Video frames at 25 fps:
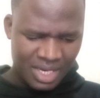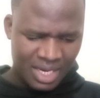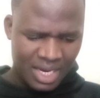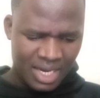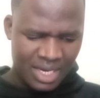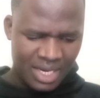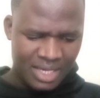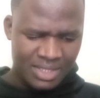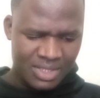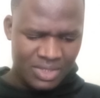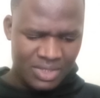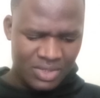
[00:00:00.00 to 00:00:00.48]

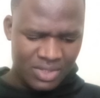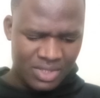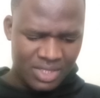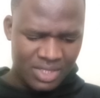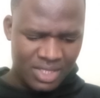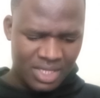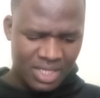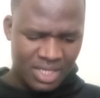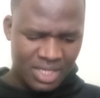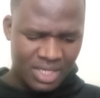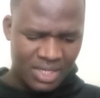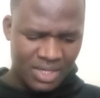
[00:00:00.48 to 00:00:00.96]
I don't
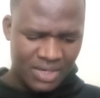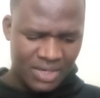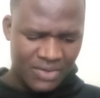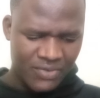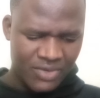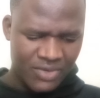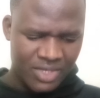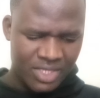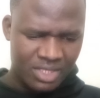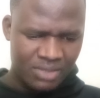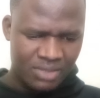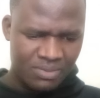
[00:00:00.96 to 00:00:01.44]
think
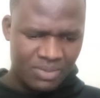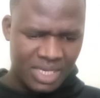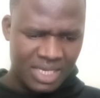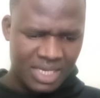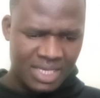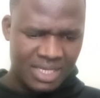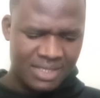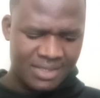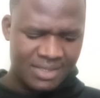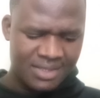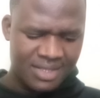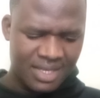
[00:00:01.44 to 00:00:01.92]
if it is
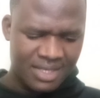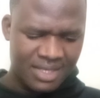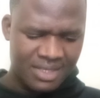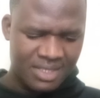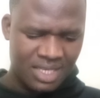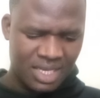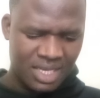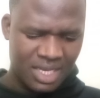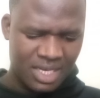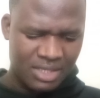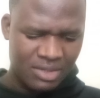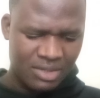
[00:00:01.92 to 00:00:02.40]
making
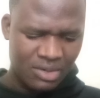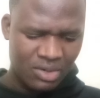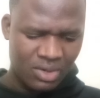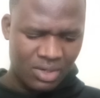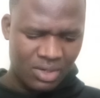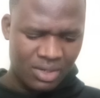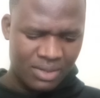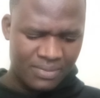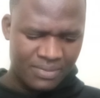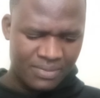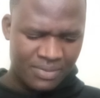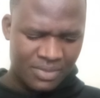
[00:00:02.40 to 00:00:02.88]
sense at
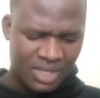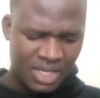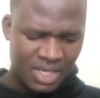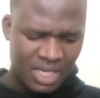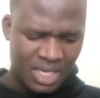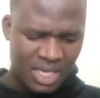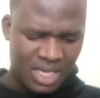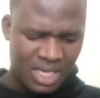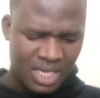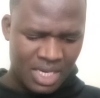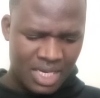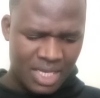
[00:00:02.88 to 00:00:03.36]
all.
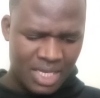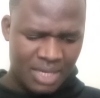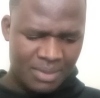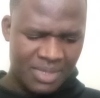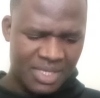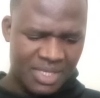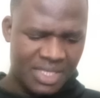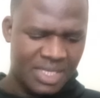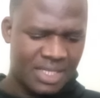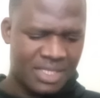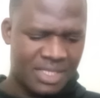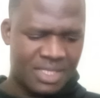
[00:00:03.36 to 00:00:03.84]
Let
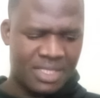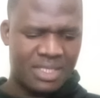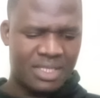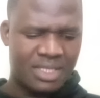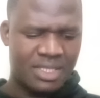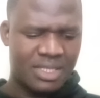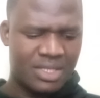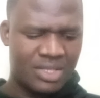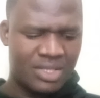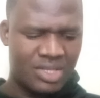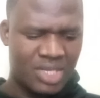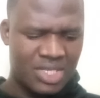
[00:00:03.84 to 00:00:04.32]
me
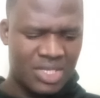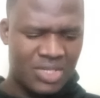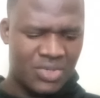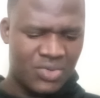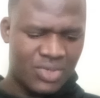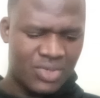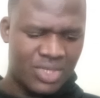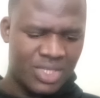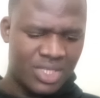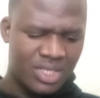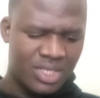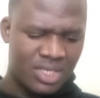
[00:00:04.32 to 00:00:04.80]
just try to
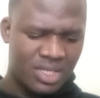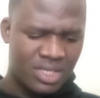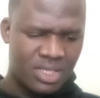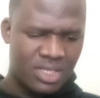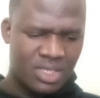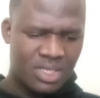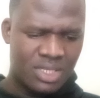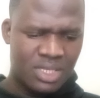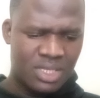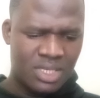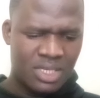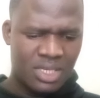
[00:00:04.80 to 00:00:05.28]
read
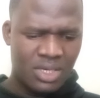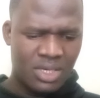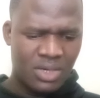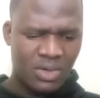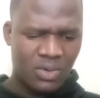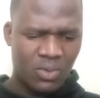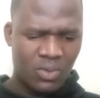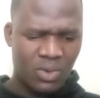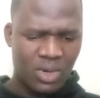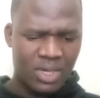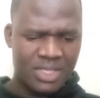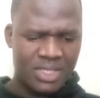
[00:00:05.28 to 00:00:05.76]

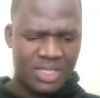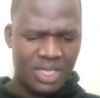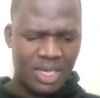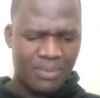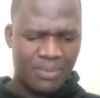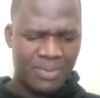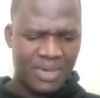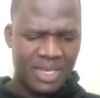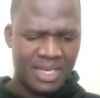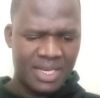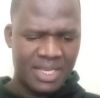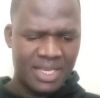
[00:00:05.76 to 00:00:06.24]
what
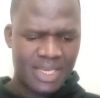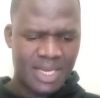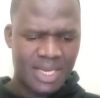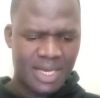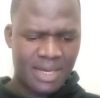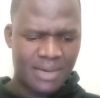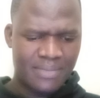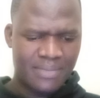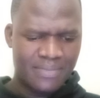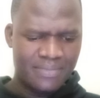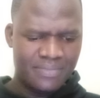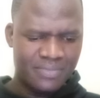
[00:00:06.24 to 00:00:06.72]
happened
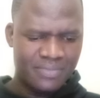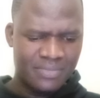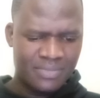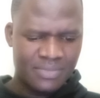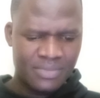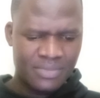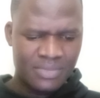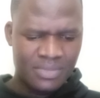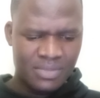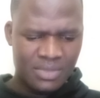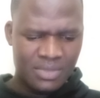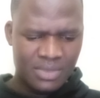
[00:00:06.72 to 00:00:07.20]
here?
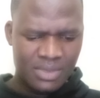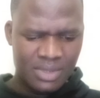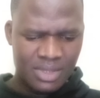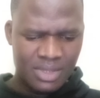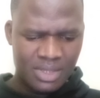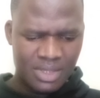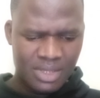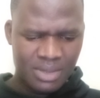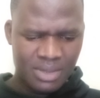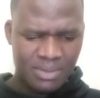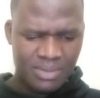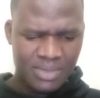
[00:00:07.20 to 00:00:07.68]

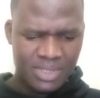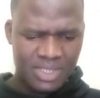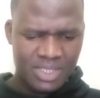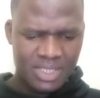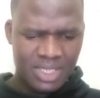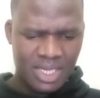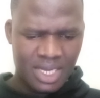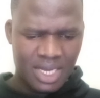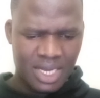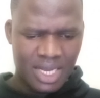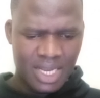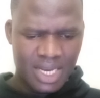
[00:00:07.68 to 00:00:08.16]

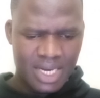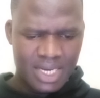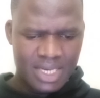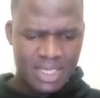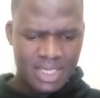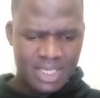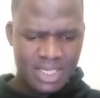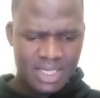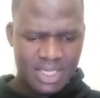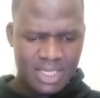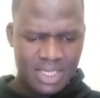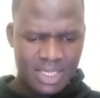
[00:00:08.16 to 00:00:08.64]
Mr.
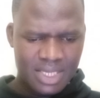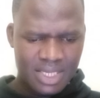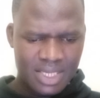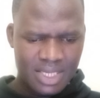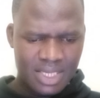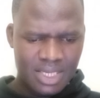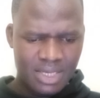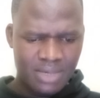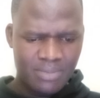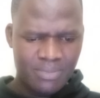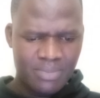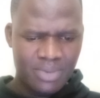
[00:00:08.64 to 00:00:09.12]
Ali
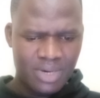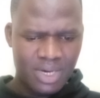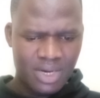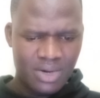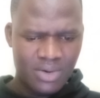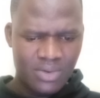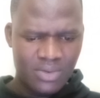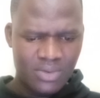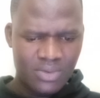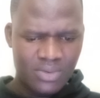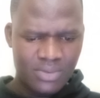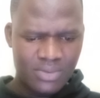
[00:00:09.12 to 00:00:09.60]

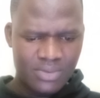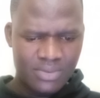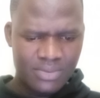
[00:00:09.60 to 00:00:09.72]
Kibao.